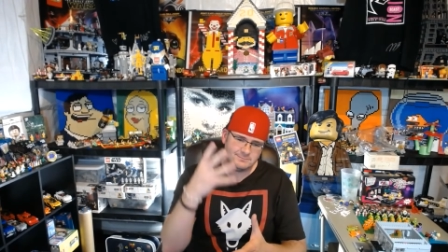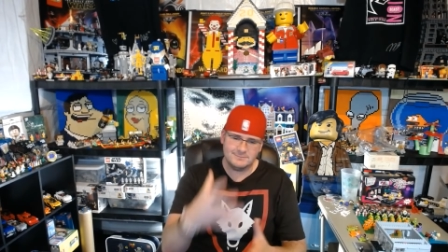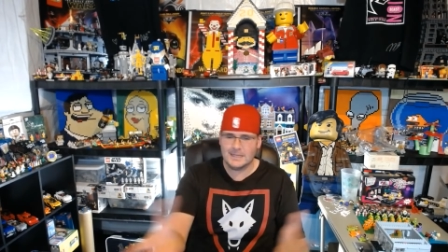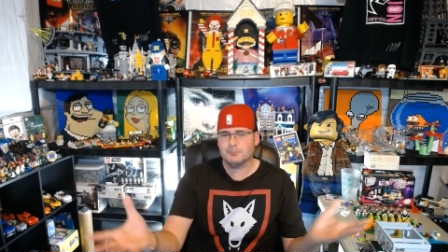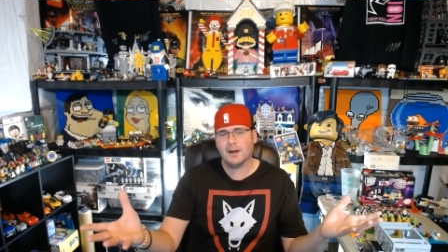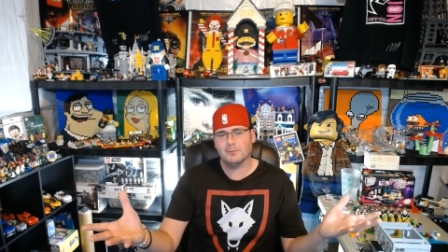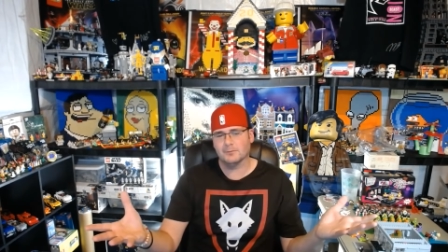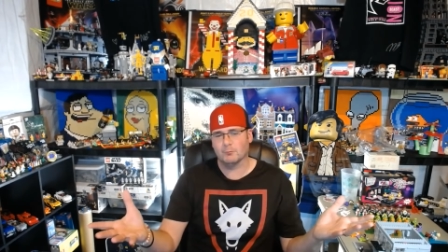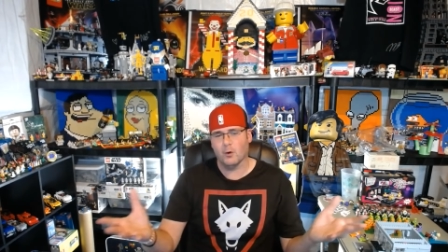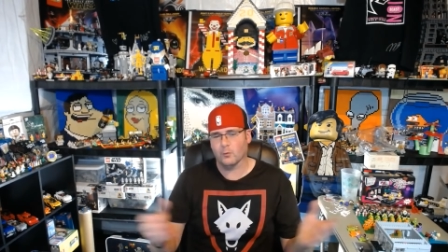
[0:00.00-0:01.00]
It
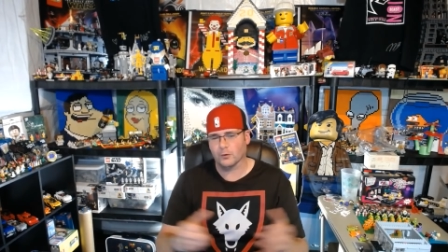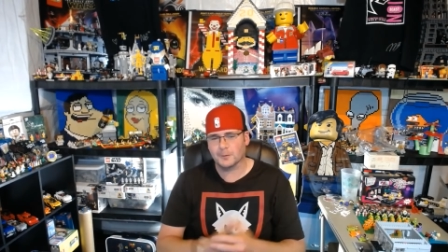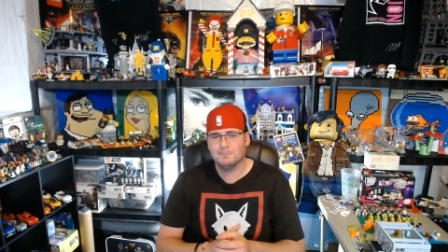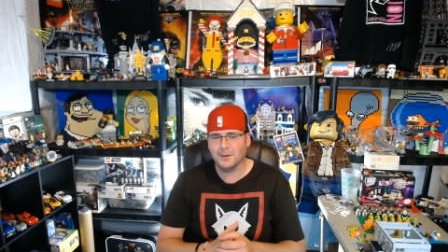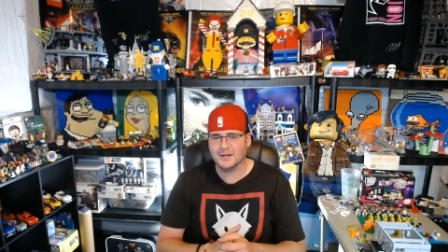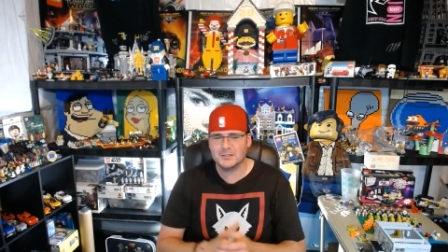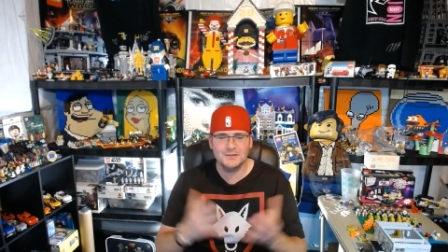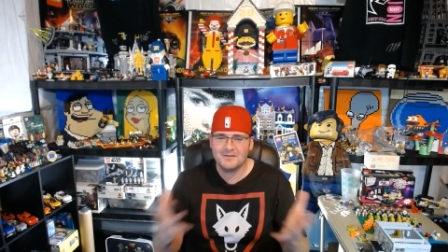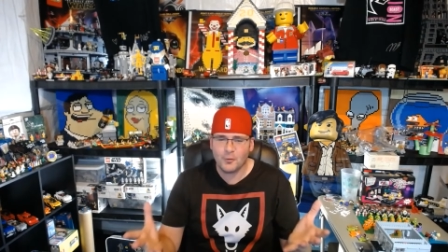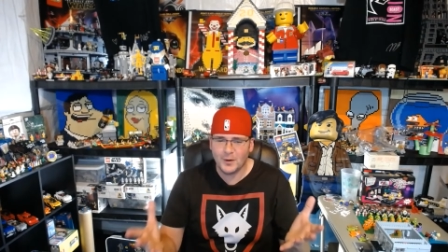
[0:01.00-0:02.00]
probably won't work. But you'll
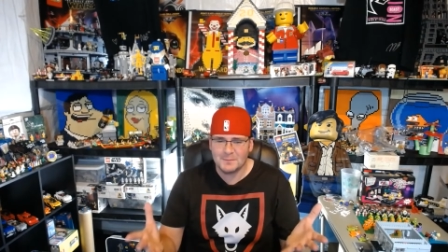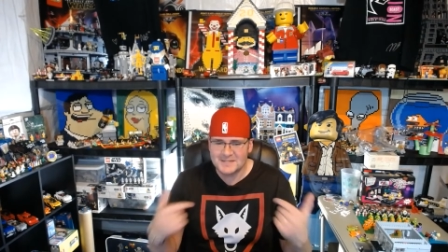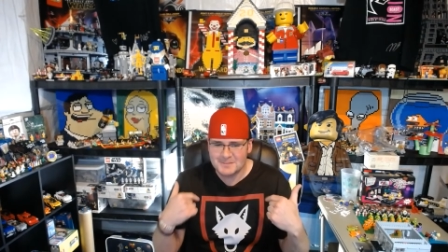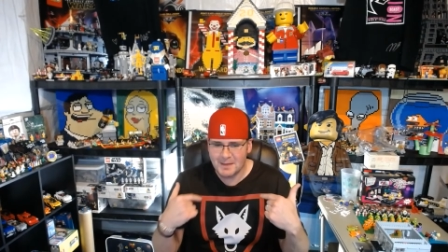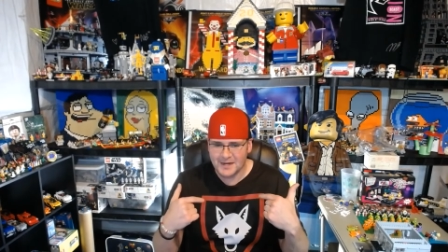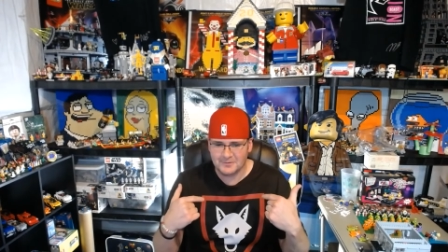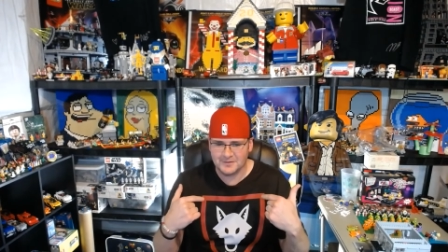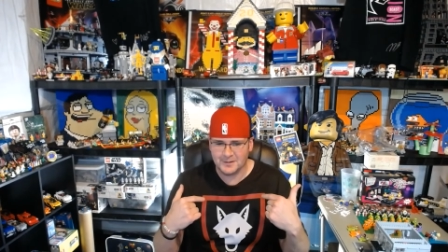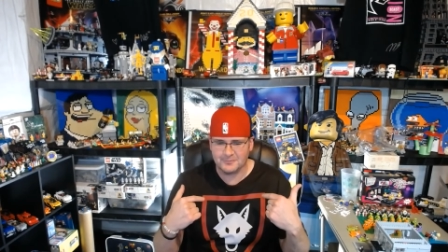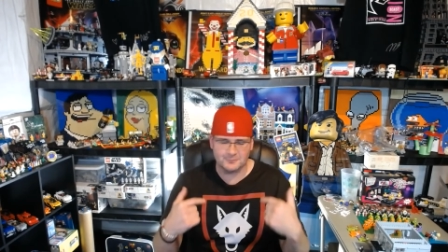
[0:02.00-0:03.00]
never want to miss a banger
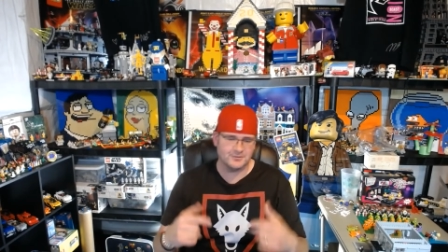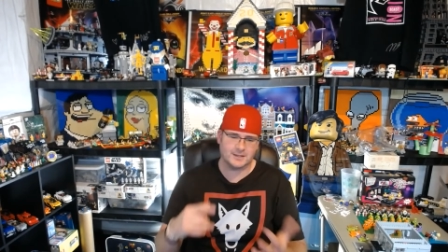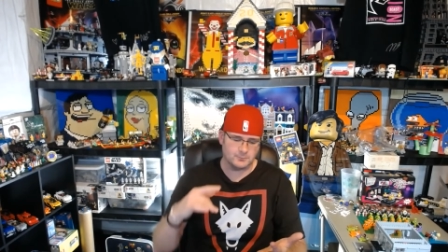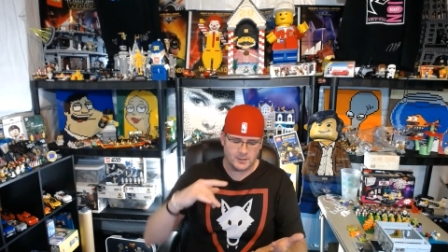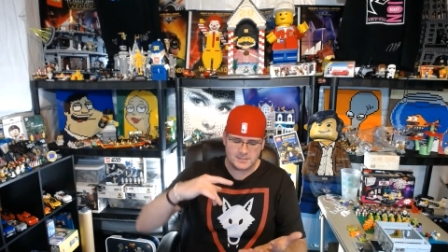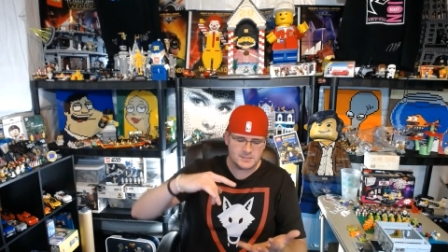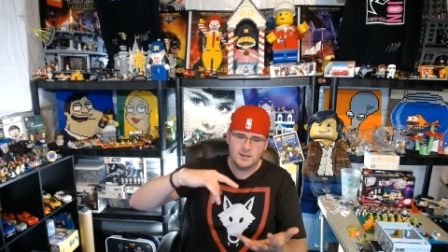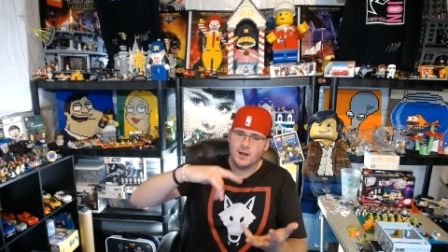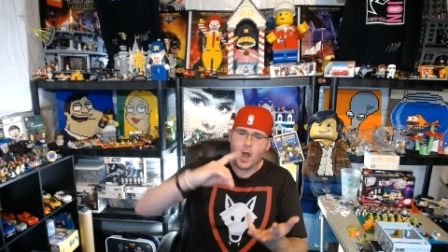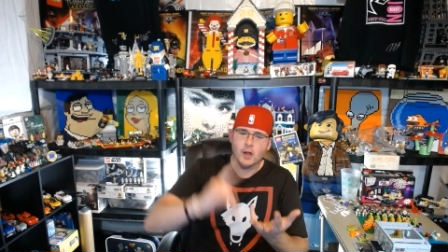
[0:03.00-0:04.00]
video from FikinBricks.
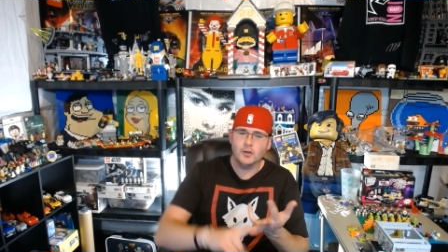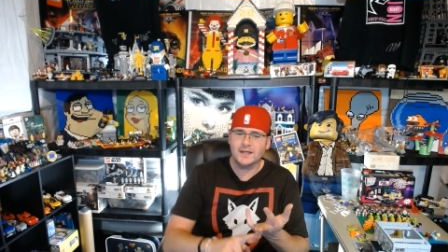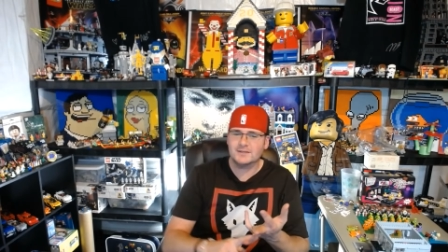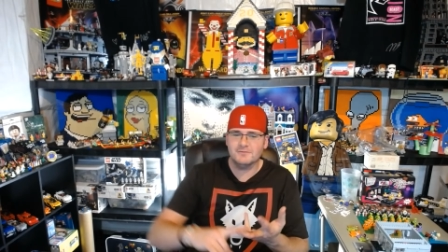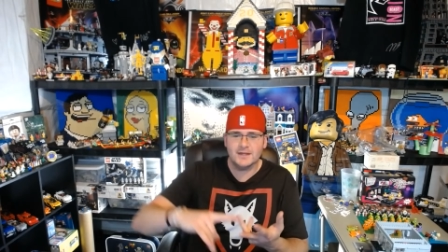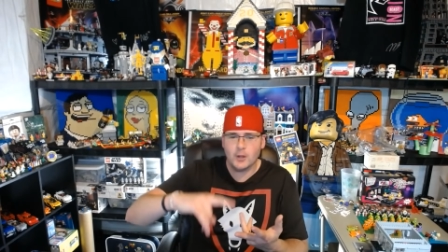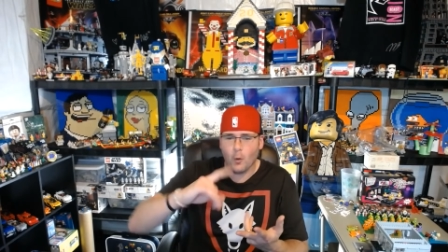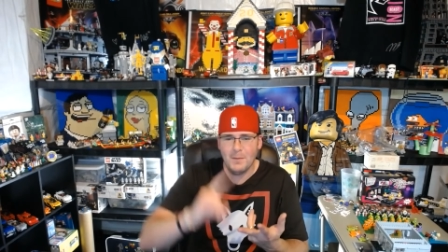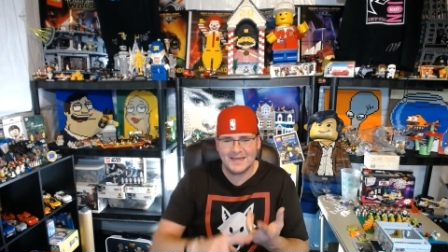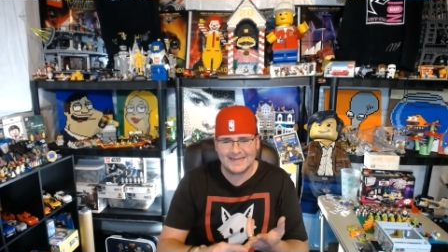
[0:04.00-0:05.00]
Like the video.
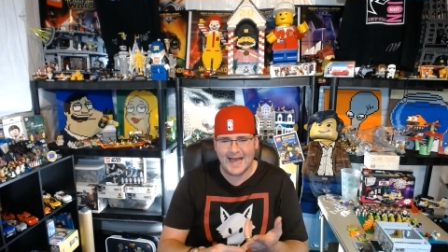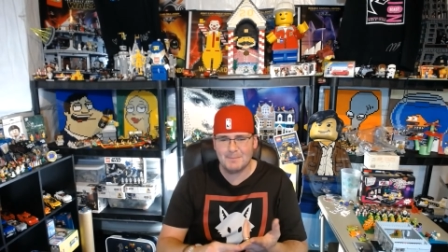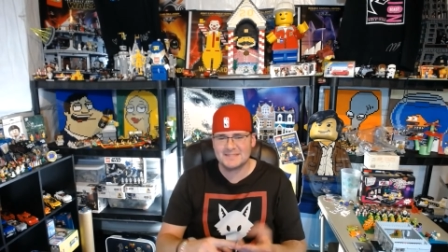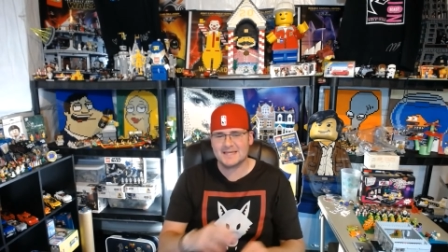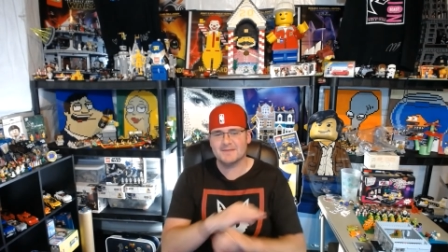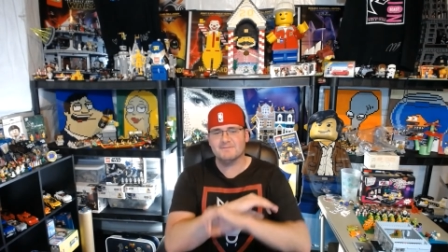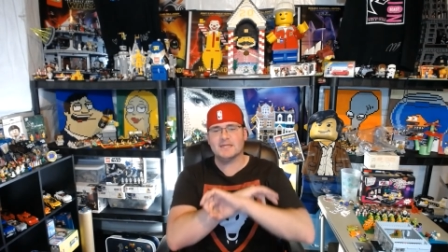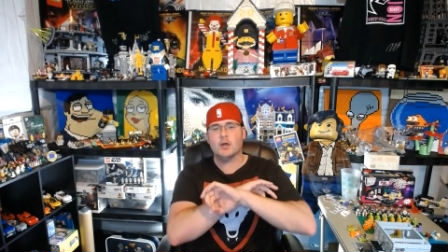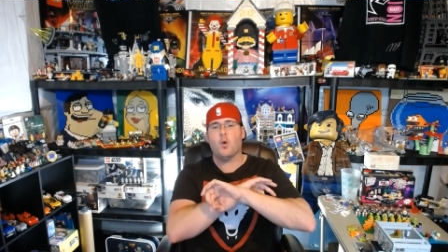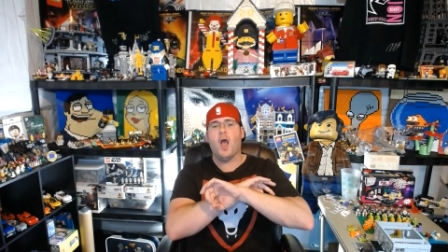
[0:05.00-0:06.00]
Make a comment on the
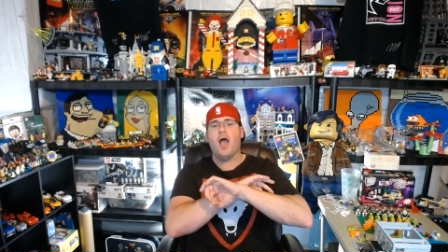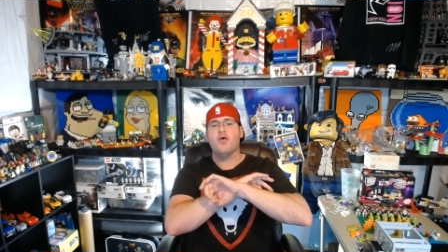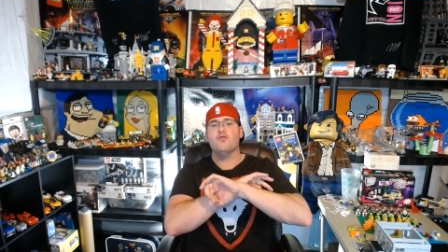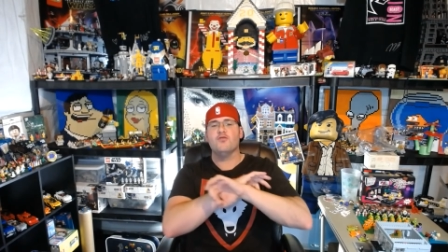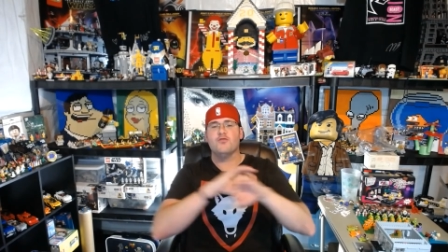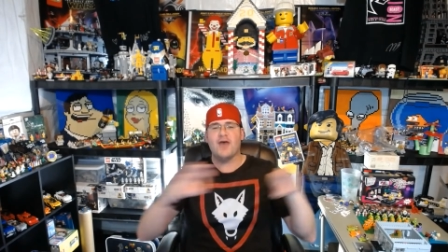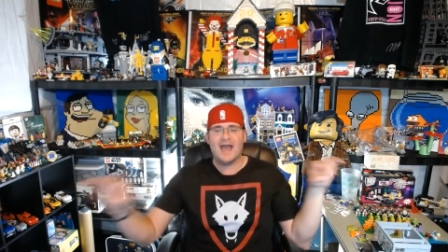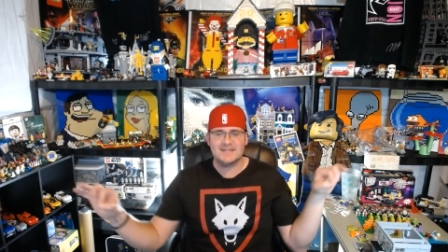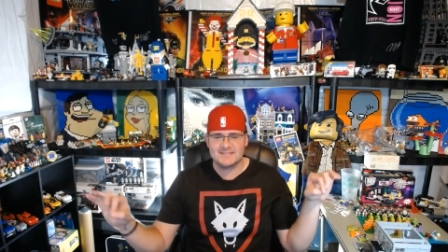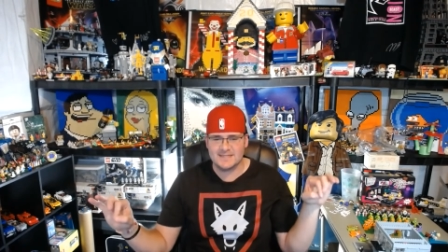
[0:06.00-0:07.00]
video.
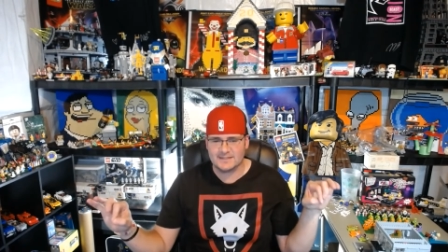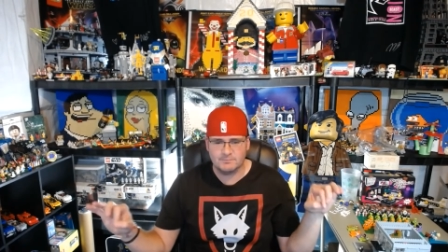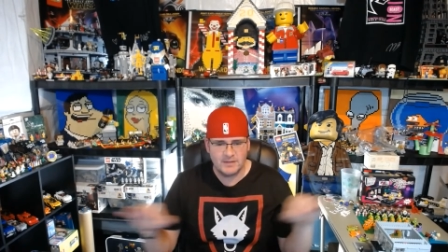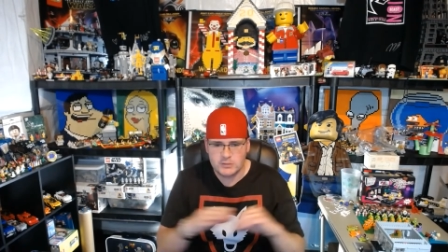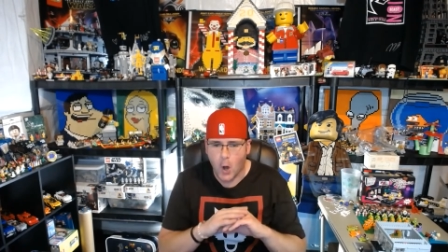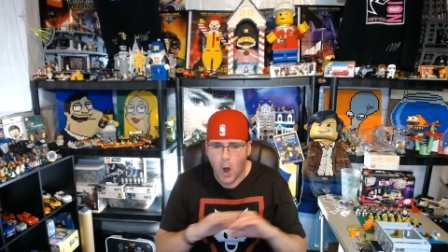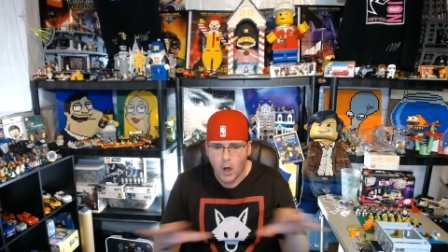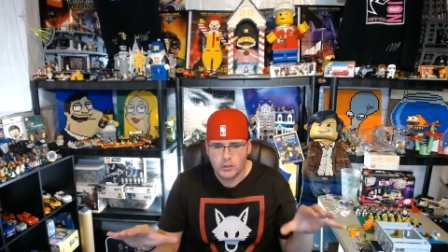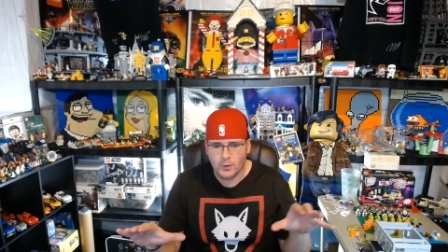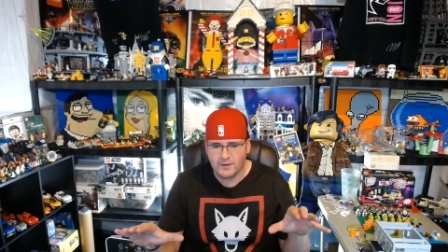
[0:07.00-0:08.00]
That is it. That's all
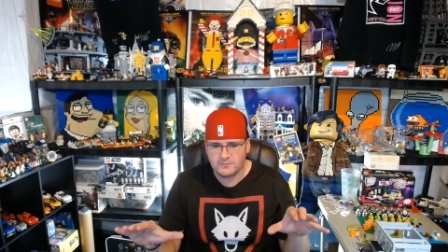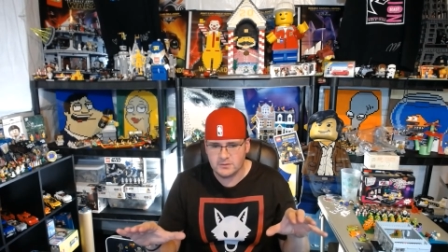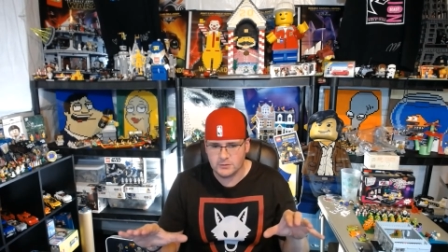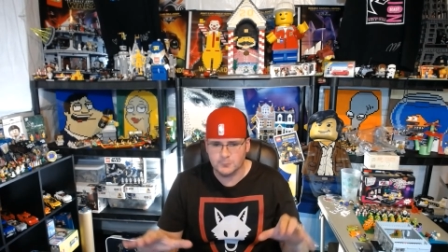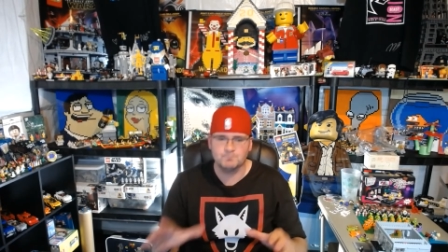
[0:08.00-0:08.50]
you have to do.